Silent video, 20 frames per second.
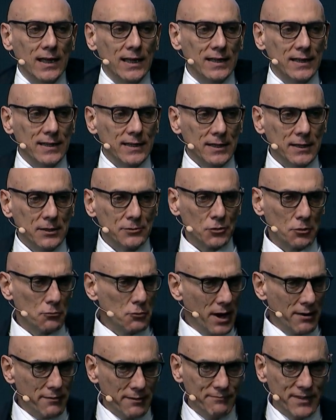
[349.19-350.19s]
So
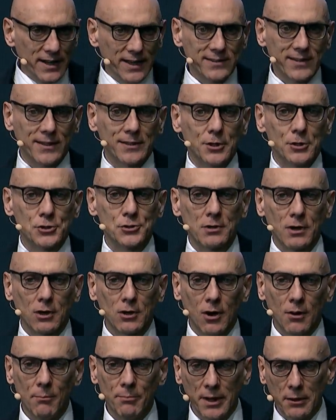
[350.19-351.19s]
we have a very traditional
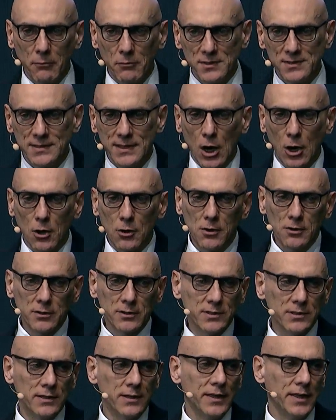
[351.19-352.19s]
company with a
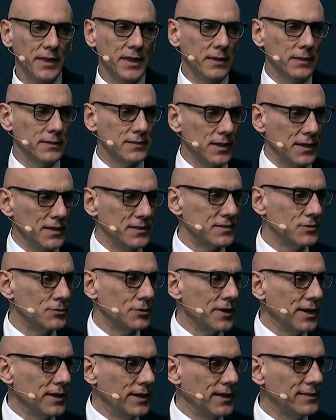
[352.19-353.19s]
long
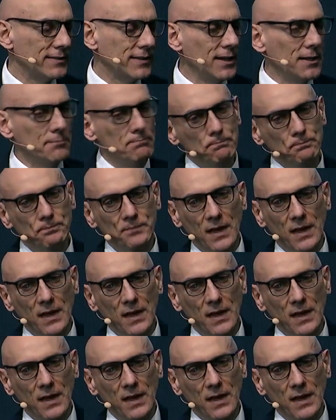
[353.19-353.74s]
history in Italy.